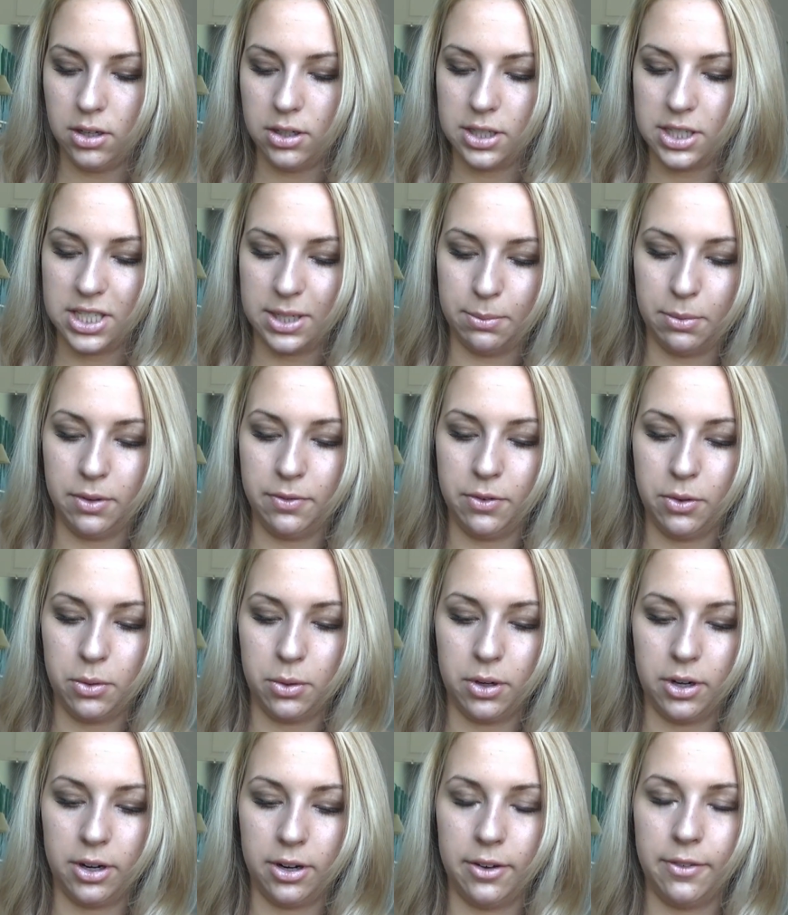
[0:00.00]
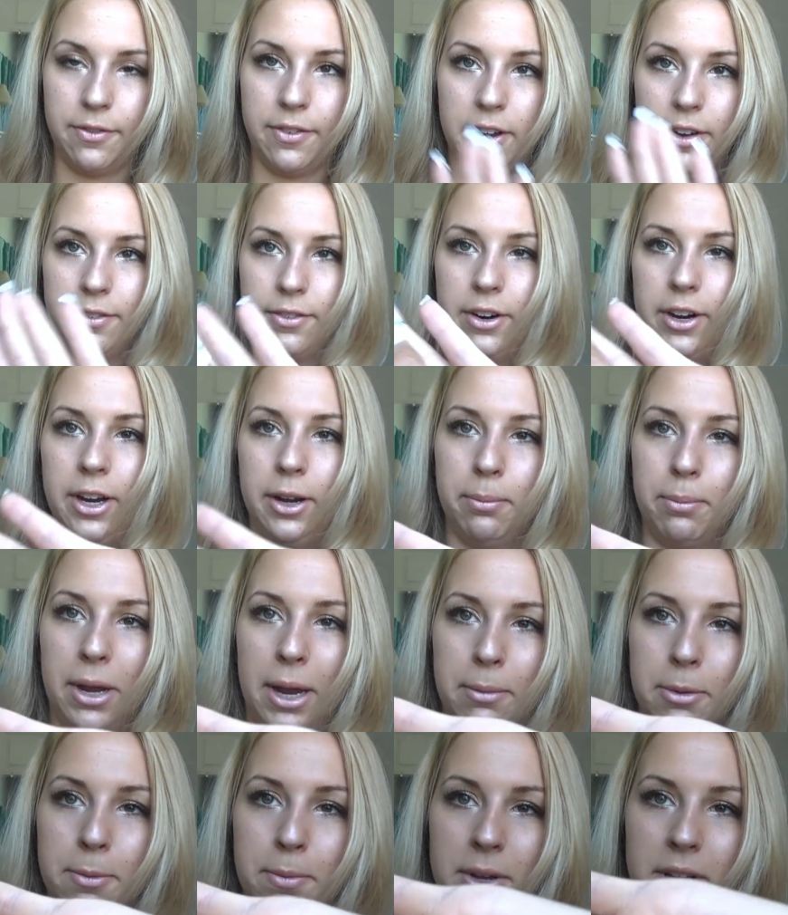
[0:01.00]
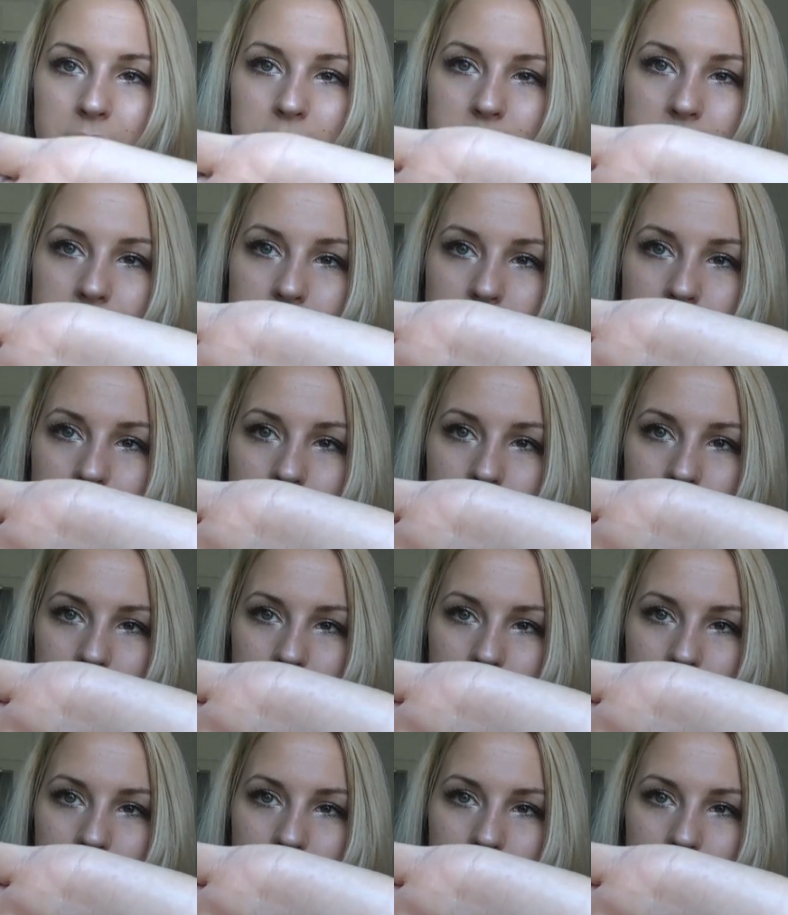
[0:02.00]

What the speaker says: Some of your favorite bobby pins.